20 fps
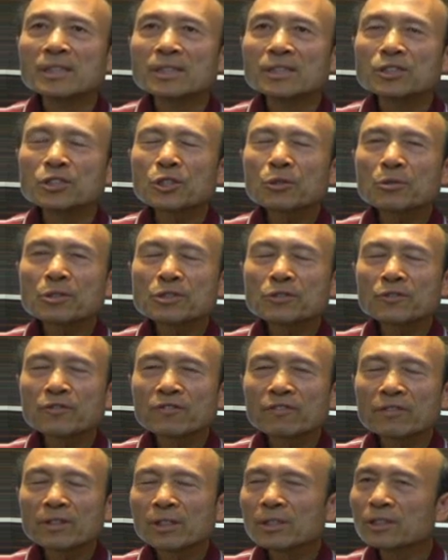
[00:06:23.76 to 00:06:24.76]
She, was,
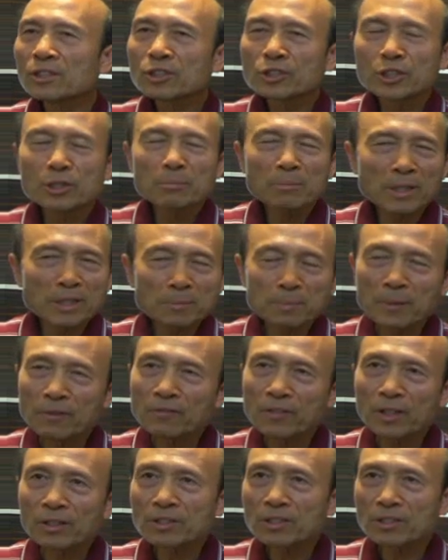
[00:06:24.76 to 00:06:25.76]
she must be
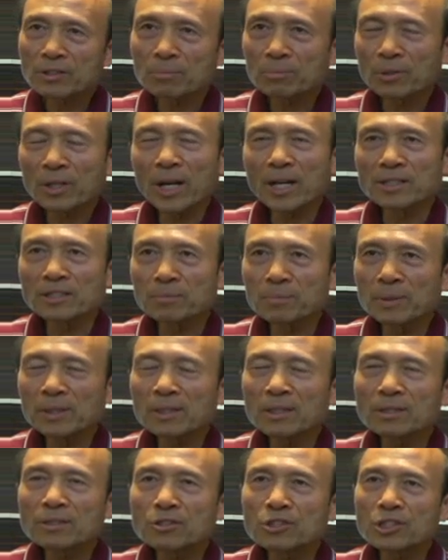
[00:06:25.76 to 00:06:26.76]
very surprised
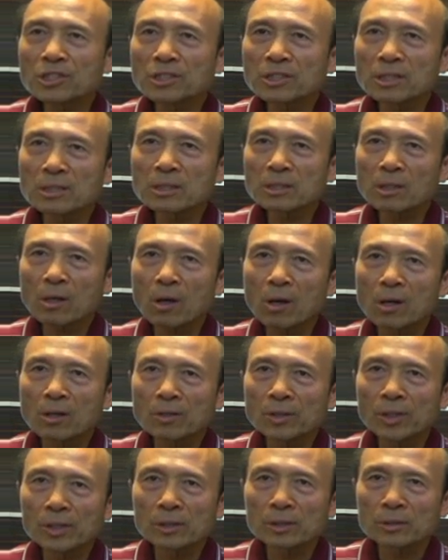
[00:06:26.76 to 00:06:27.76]
because Jesus
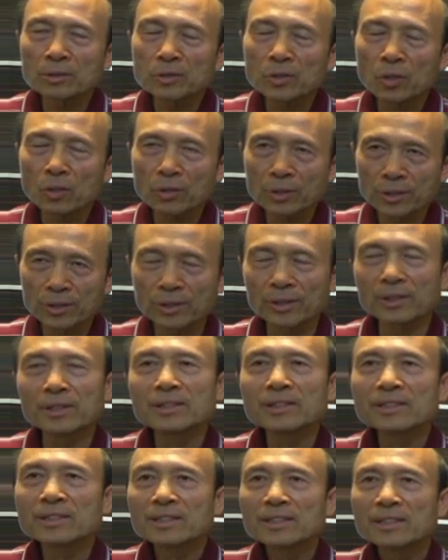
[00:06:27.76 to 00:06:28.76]
called her daughter.
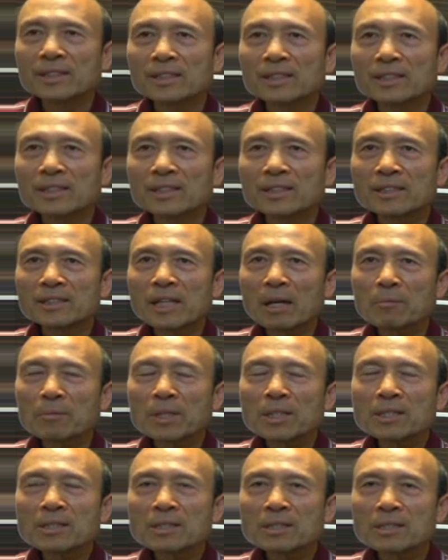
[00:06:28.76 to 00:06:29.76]
That
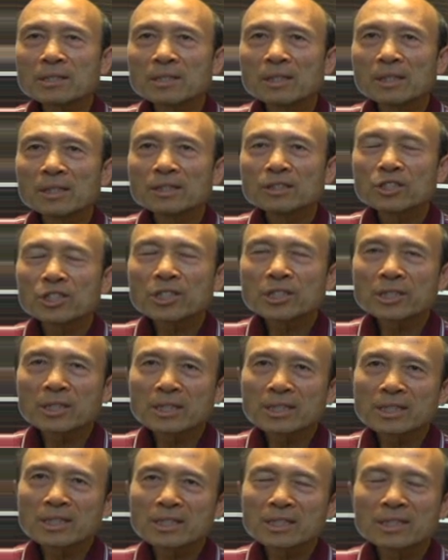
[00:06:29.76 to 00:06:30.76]
means
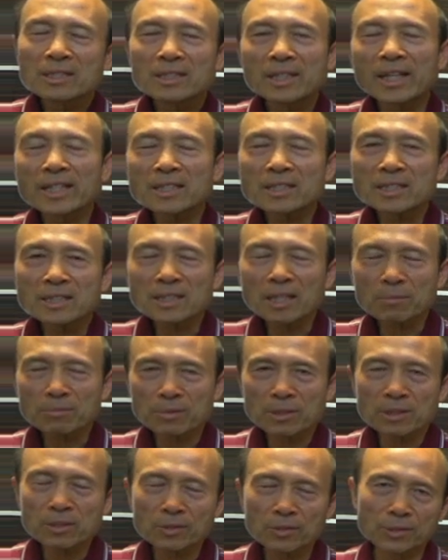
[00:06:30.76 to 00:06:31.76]
Jesus
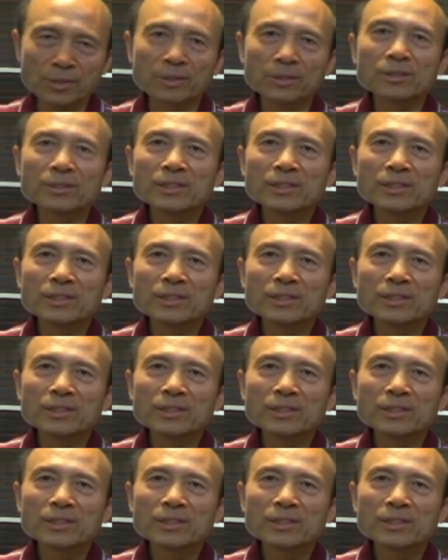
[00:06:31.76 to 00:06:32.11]
accepts her,